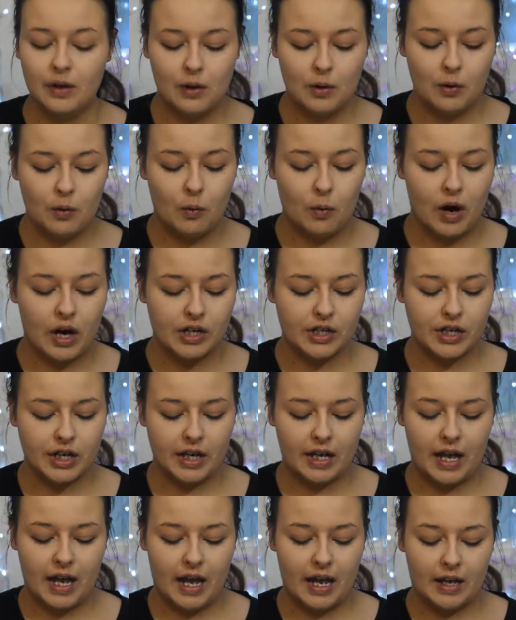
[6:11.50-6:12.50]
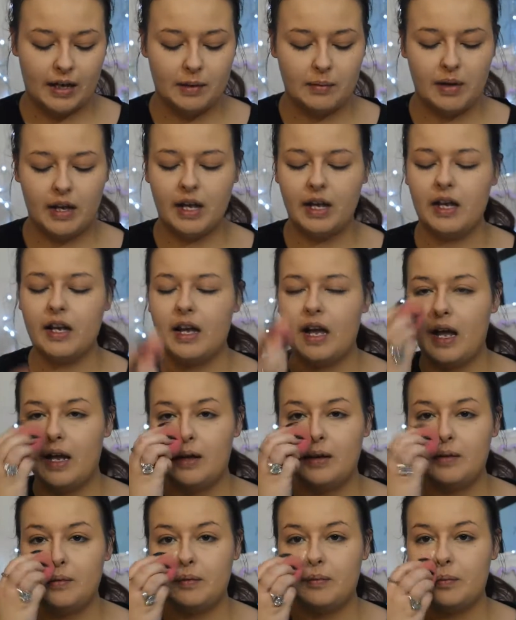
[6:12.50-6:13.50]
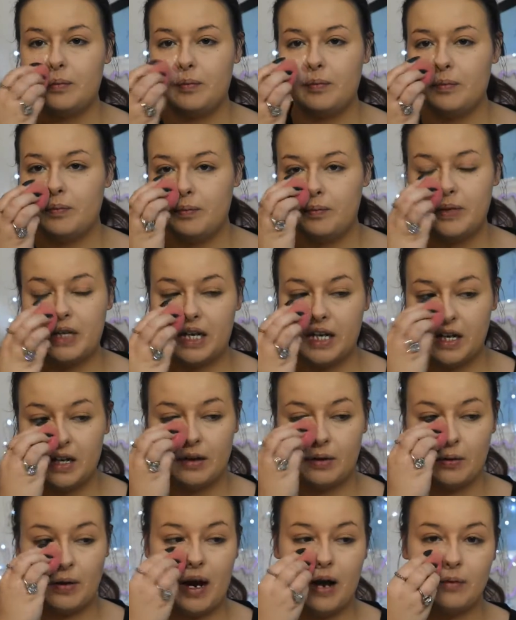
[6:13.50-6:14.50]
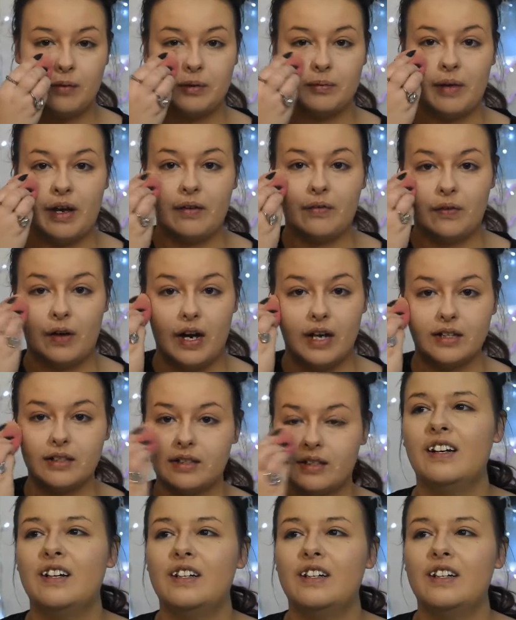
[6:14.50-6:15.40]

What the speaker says: watching anime and dicking around with my friends.